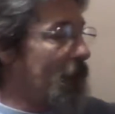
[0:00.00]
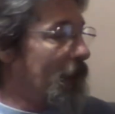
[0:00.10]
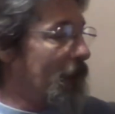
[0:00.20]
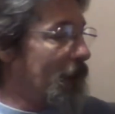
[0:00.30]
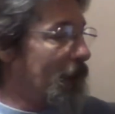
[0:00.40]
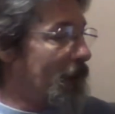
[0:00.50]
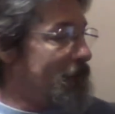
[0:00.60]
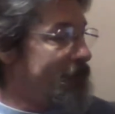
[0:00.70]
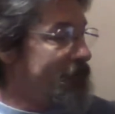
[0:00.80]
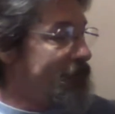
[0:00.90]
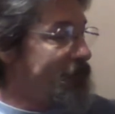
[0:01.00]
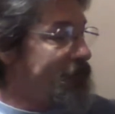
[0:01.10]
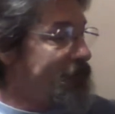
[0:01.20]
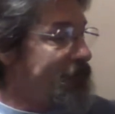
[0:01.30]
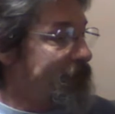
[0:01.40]

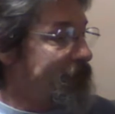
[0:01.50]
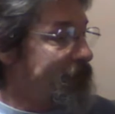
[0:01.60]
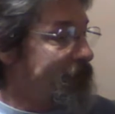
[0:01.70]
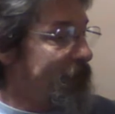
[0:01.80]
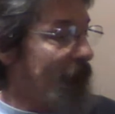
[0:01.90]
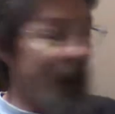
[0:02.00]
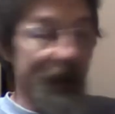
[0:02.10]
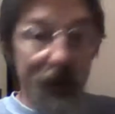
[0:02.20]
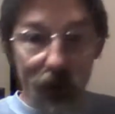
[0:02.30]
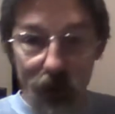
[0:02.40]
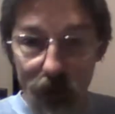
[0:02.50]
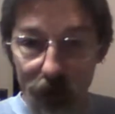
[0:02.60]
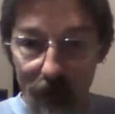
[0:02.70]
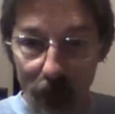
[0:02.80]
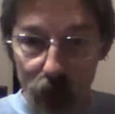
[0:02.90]
And it's just a
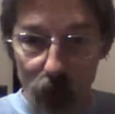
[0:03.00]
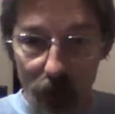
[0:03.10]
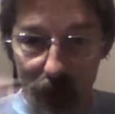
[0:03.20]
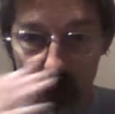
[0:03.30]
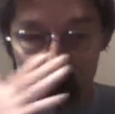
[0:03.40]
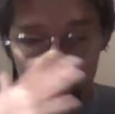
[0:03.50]
simple shortcut.